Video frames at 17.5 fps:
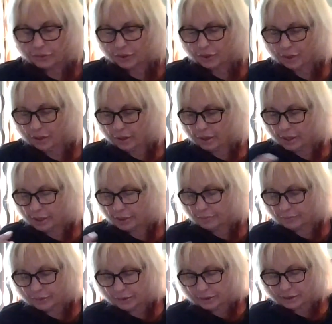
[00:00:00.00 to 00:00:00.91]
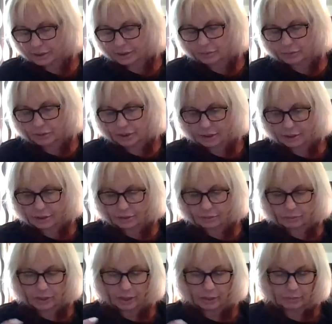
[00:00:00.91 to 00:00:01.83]
Alright, let's see what the
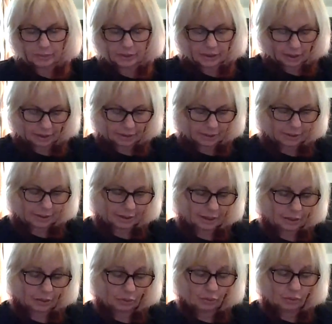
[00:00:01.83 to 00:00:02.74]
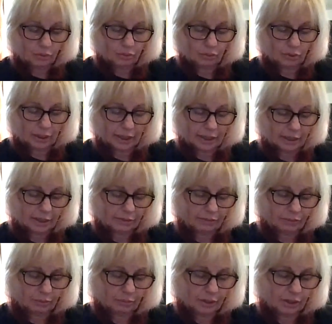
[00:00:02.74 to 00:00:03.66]
Hidden Realms got to say. Ooh, Lady of
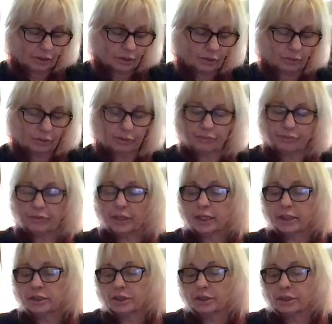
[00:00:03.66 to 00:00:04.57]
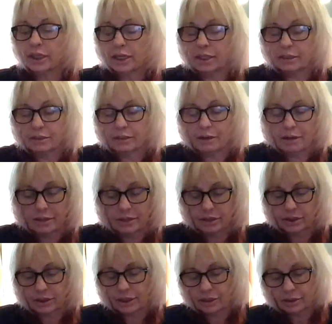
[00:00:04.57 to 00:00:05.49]
the Mirror, Reflection and
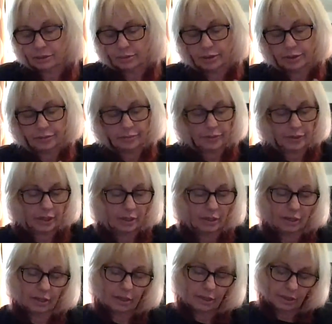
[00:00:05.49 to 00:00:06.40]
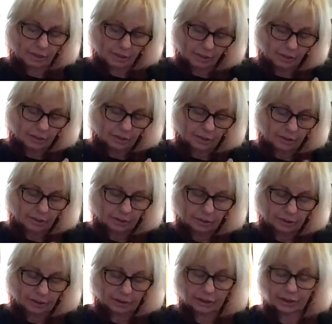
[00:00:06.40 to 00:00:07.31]
Non-Judgment.
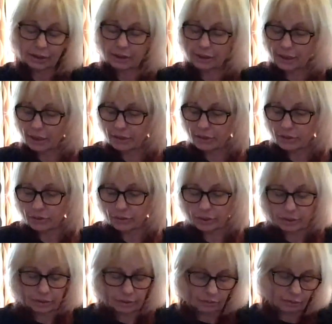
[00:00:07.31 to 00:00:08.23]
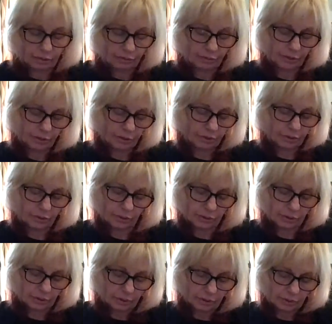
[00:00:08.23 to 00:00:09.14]
Sun Dancer in Reverse.